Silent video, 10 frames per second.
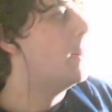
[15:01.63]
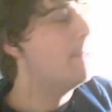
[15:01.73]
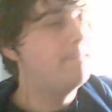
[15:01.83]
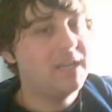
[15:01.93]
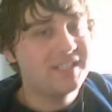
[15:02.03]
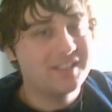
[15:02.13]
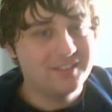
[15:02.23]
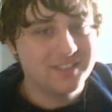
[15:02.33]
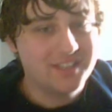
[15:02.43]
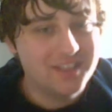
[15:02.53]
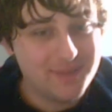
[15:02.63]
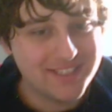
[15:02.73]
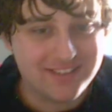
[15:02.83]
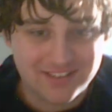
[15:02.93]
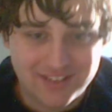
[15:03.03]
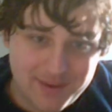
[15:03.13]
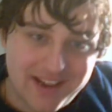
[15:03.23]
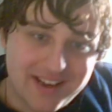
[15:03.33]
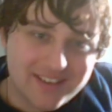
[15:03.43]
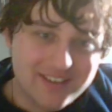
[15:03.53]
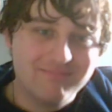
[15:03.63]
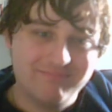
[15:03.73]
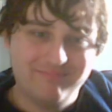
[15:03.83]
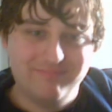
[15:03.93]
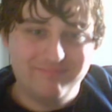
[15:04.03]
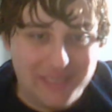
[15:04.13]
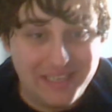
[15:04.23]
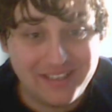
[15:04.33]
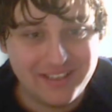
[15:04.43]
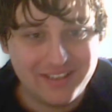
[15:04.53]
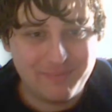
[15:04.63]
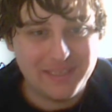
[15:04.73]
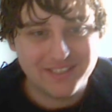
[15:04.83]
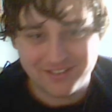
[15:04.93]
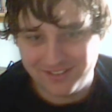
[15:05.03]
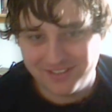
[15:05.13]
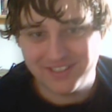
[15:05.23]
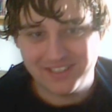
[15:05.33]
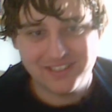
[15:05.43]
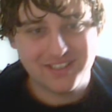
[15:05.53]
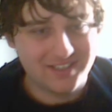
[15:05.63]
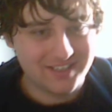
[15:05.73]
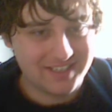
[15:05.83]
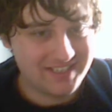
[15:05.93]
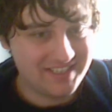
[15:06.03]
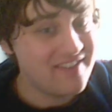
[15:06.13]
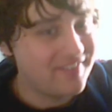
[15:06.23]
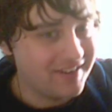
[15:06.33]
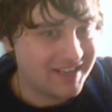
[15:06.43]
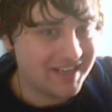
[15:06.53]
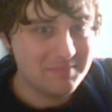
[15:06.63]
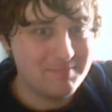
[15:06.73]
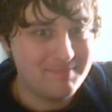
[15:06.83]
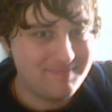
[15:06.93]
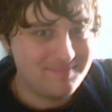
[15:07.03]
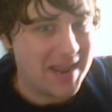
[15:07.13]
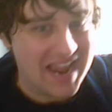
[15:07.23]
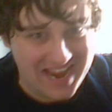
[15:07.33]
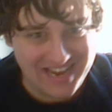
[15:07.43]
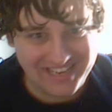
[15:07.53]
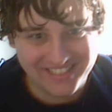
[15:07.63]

Puzzles! Puzzles are back. Puzzles are definitely back.